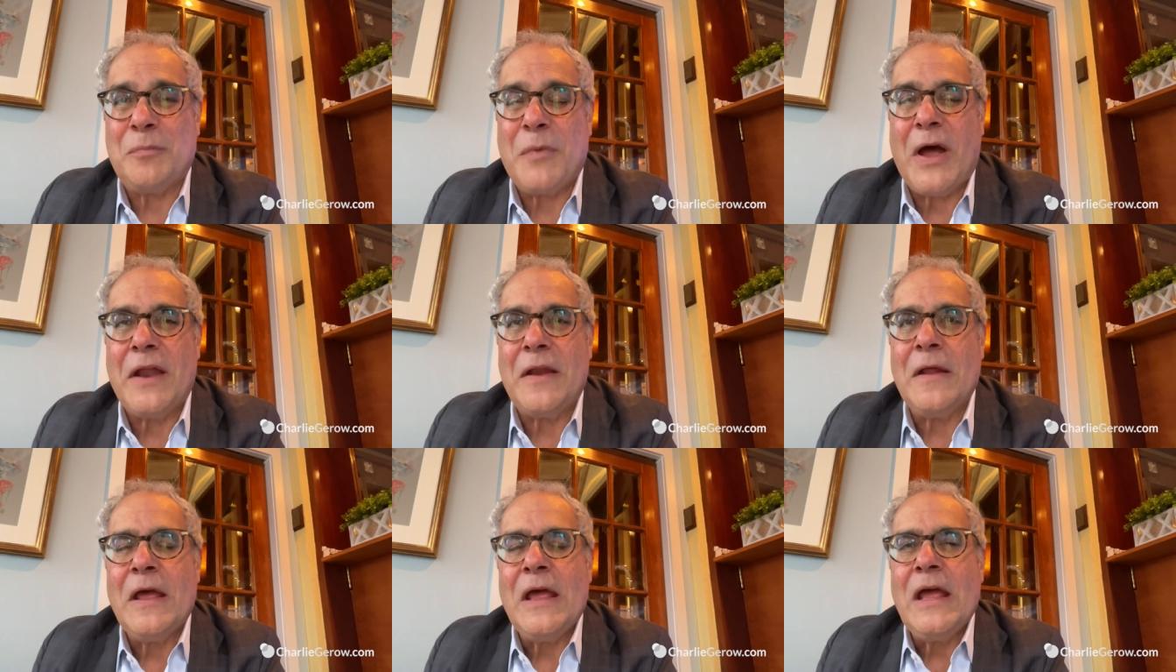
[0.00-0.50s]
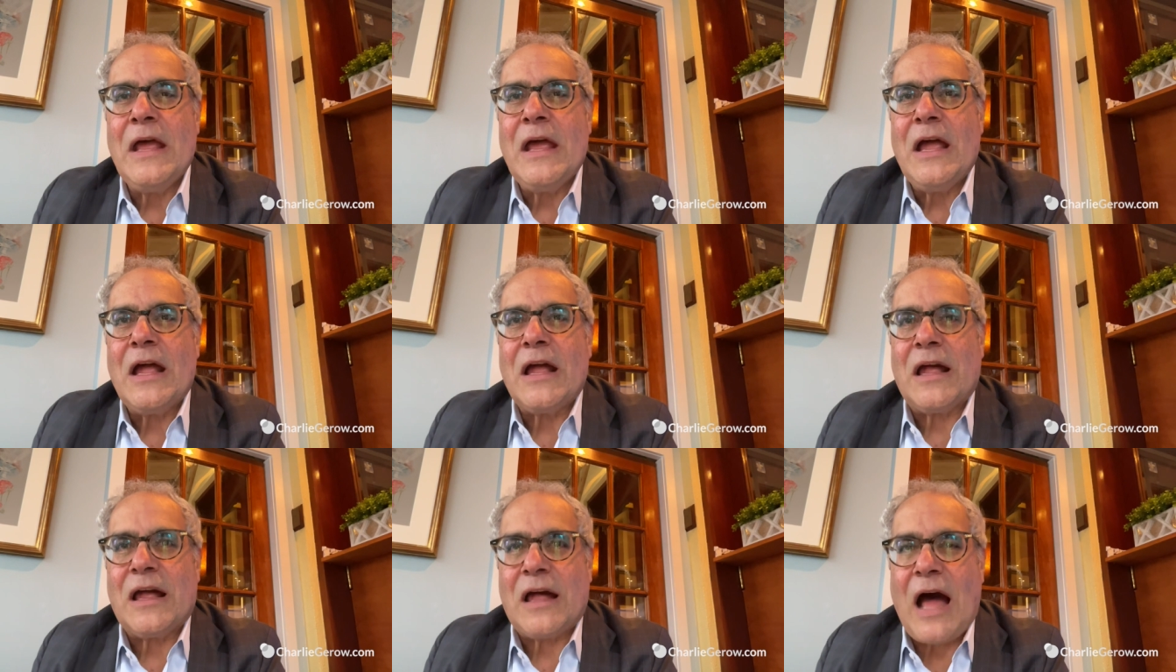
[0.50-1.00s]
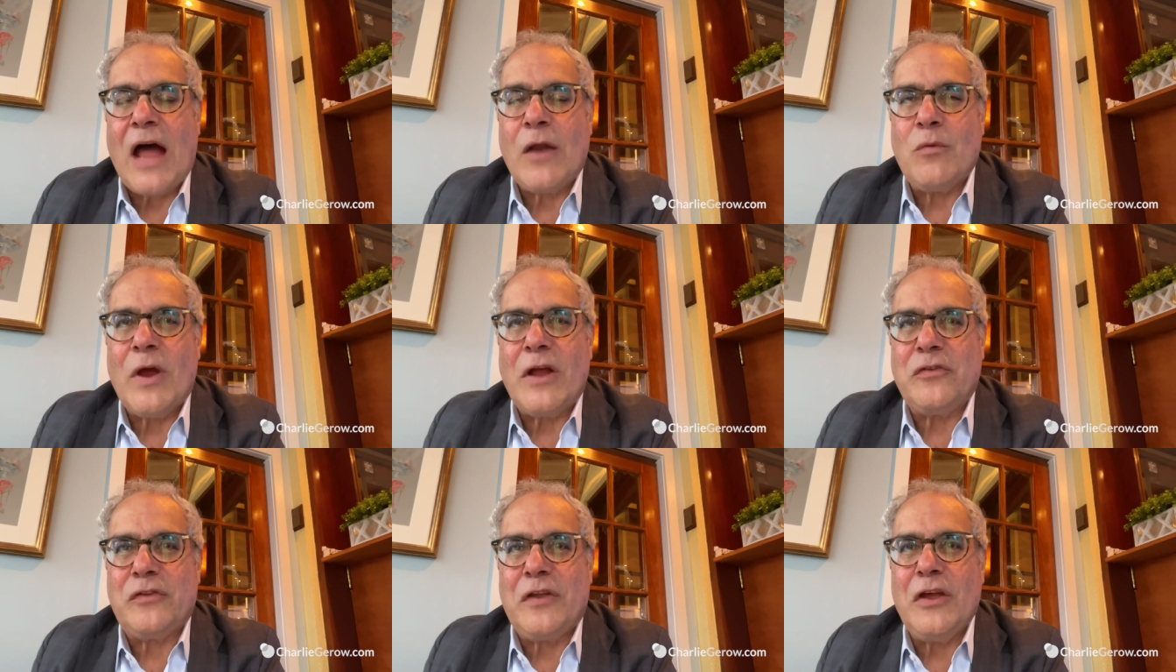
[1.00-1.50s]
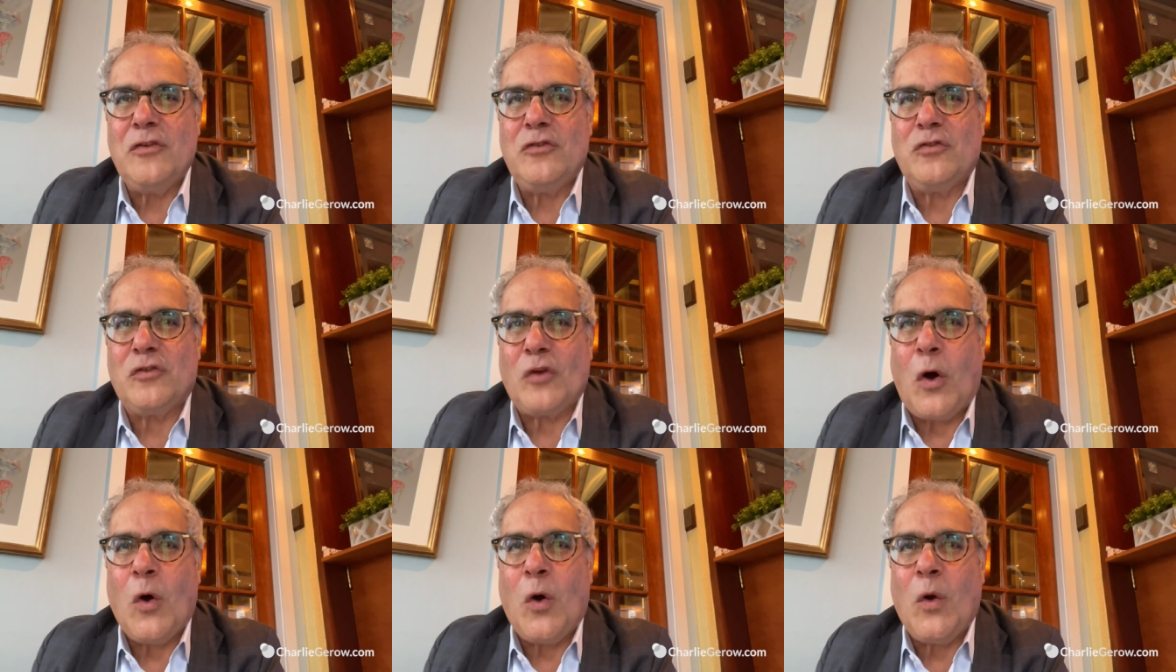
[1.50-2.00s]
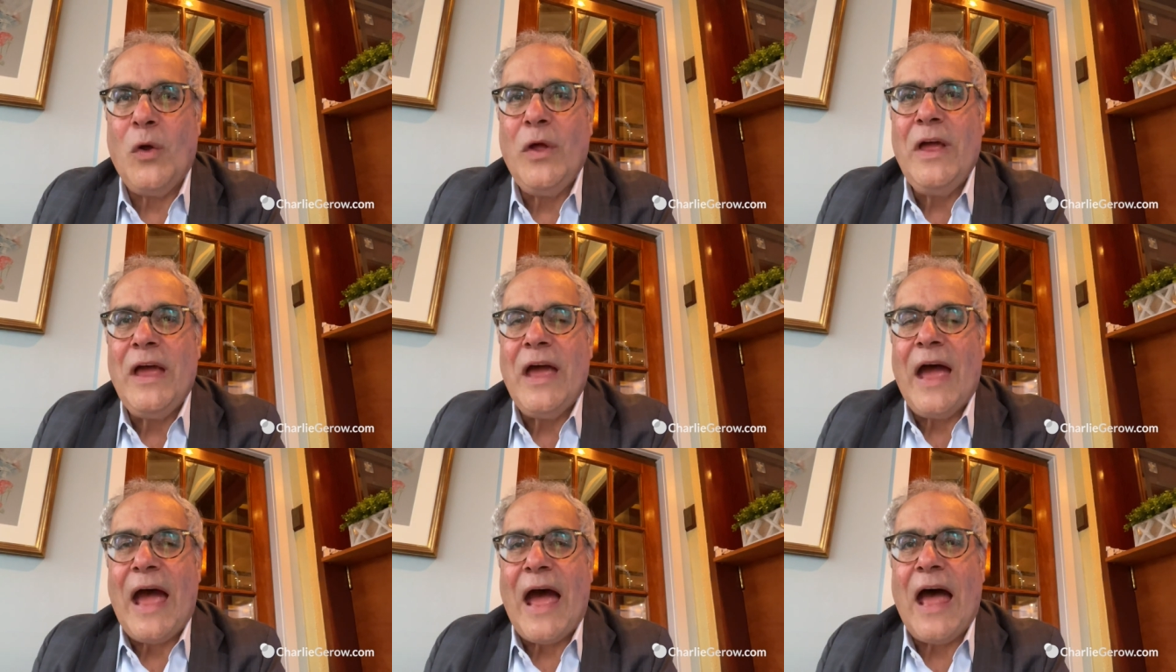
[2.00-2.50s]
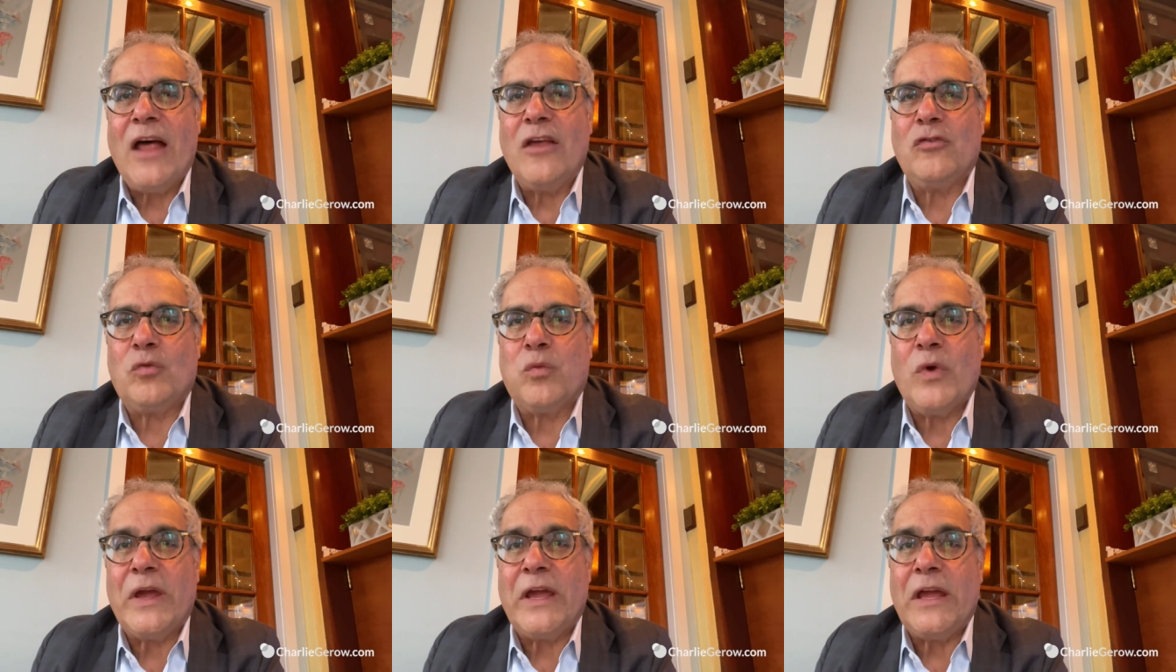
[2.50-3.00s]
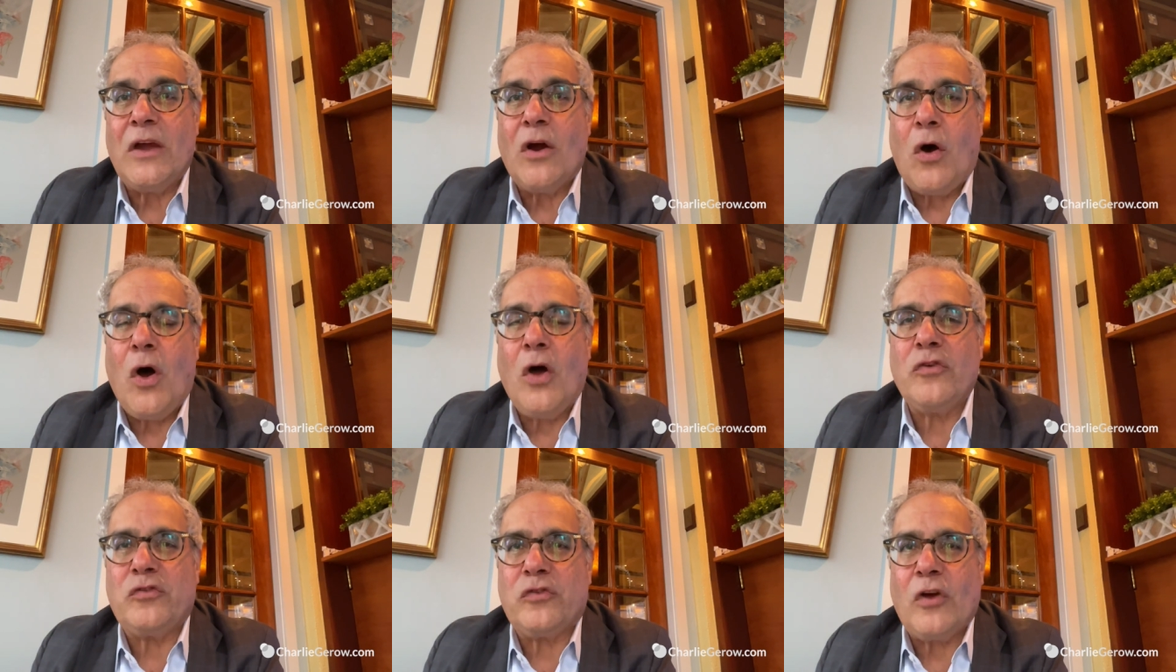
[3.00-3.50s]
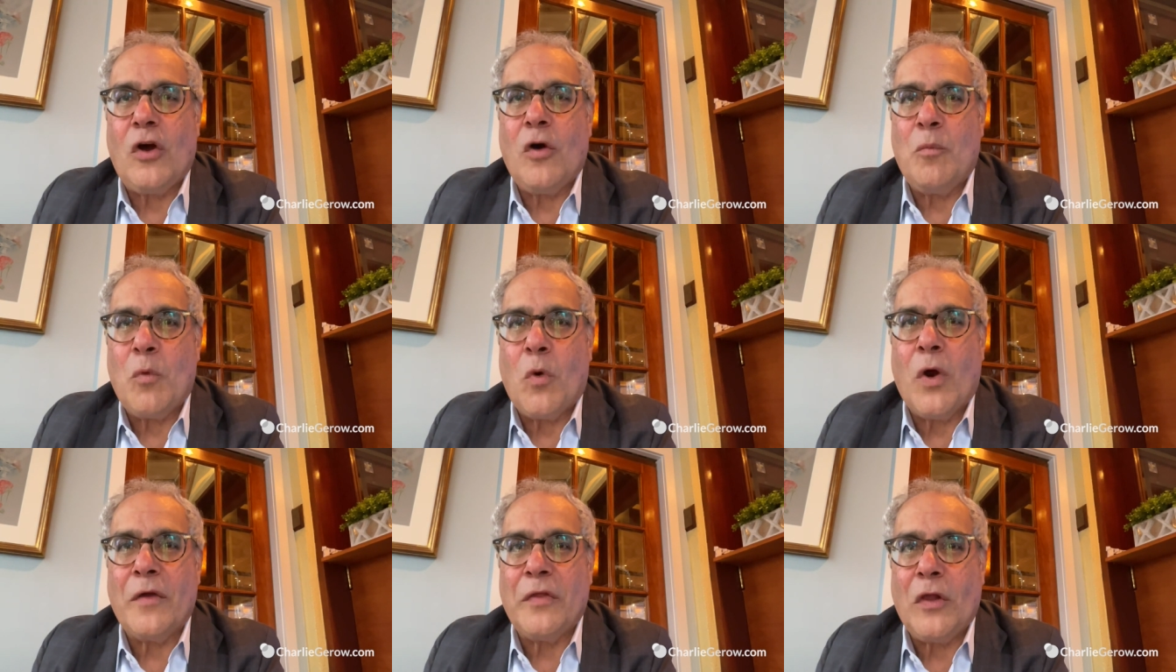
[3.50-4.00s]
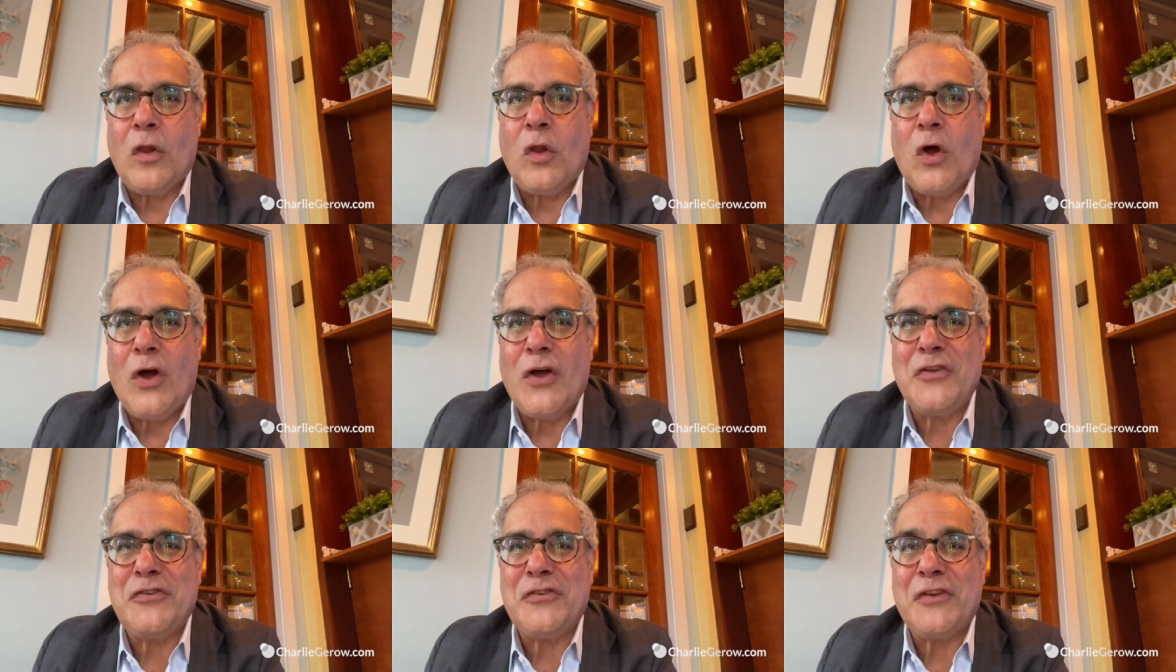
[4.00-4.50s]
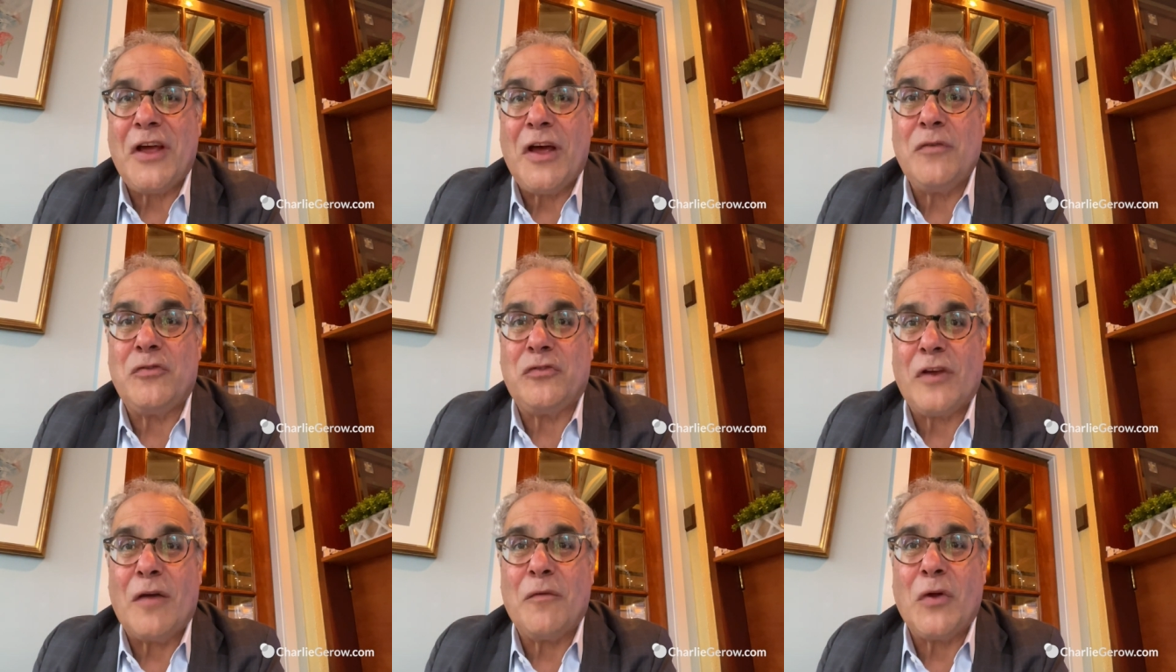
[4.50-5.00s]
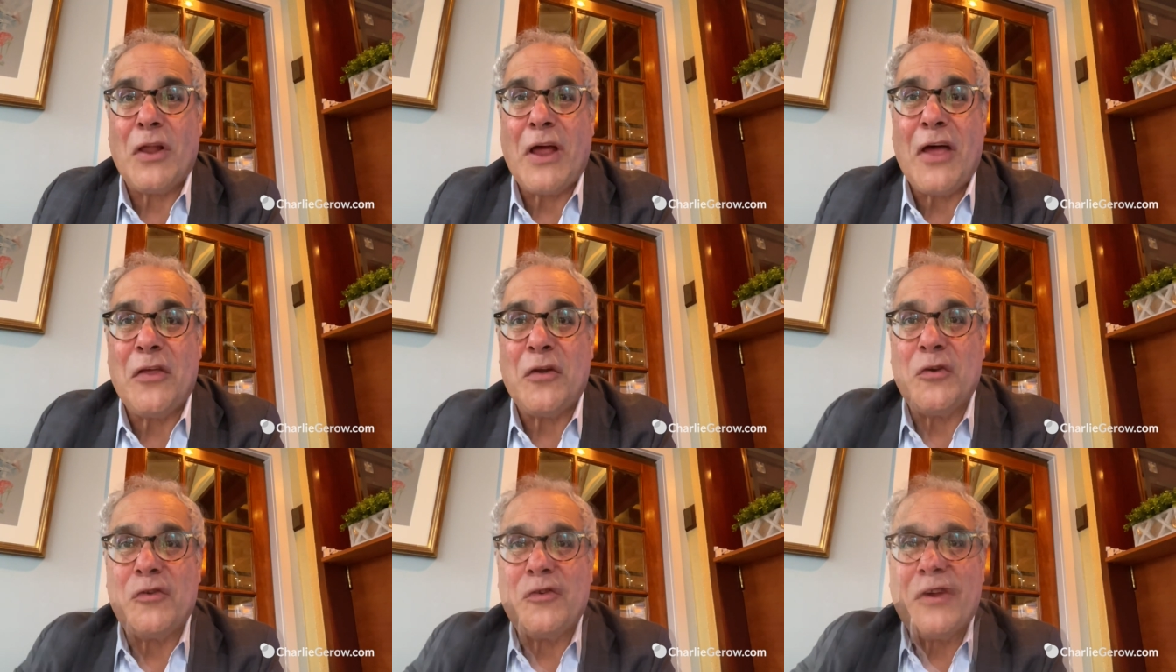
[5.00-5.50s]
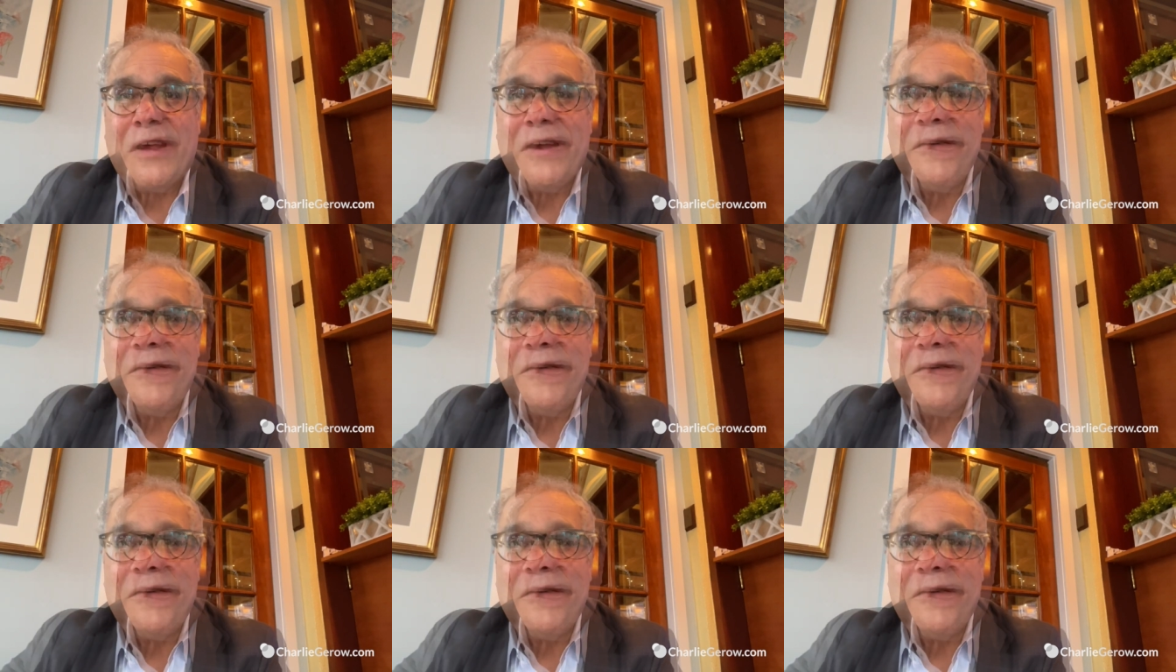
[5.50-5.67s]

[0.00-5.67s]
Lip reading: But God rest his soul, as we also mourn the loss of several others.